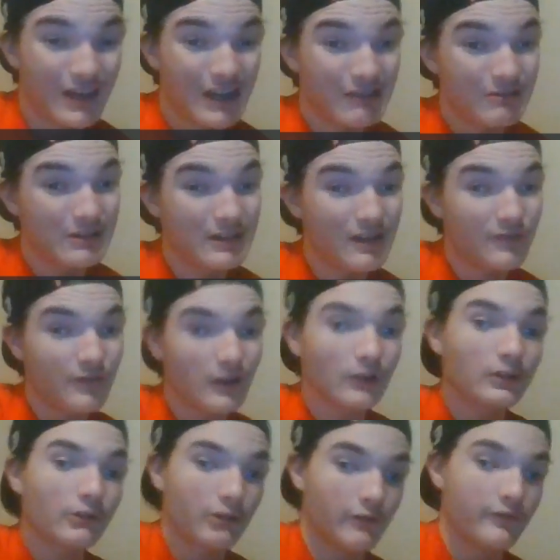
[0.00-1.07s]
I would
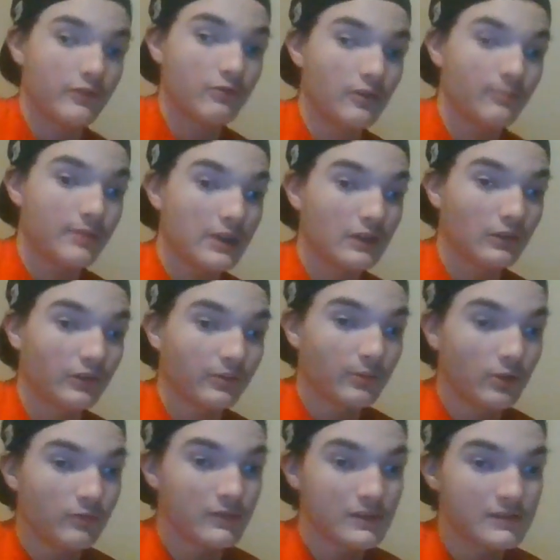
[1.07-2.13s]
definitely review the Beatles
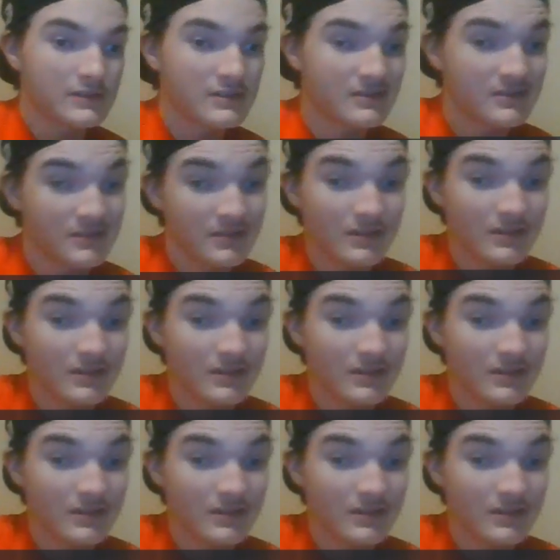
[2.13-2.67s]
movies.